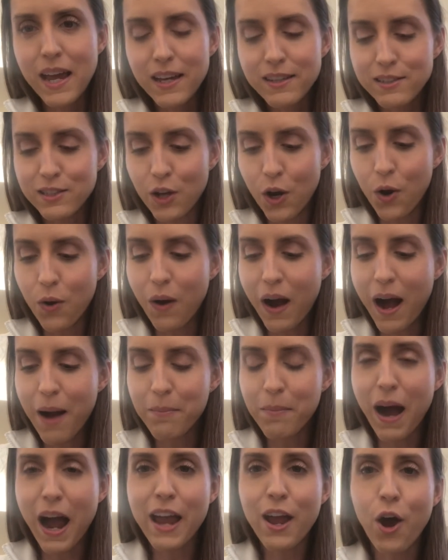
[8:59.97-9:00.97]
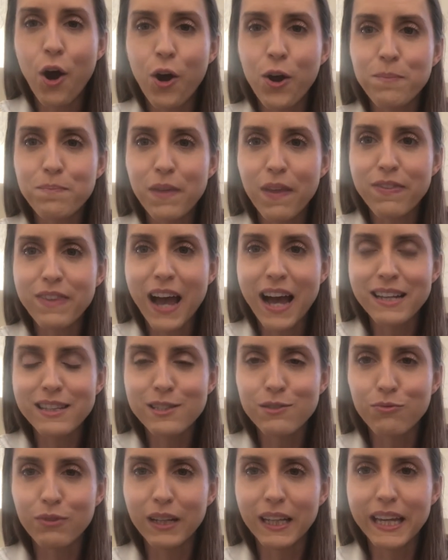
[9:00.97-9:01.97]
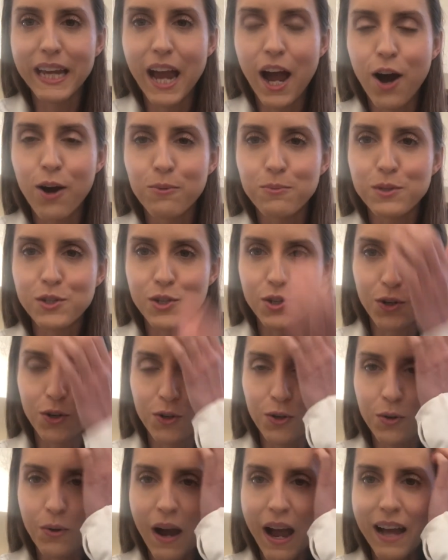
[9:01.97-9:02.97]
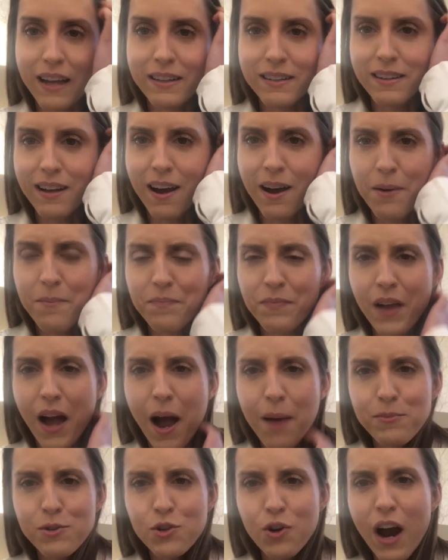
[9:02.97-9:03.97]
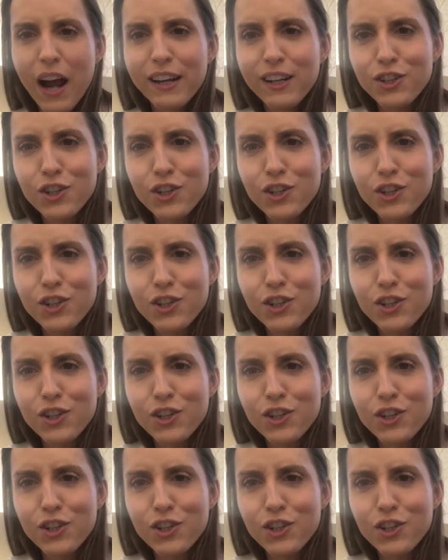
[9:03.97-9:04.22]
So I hope that that's really helped you, and I'm trying to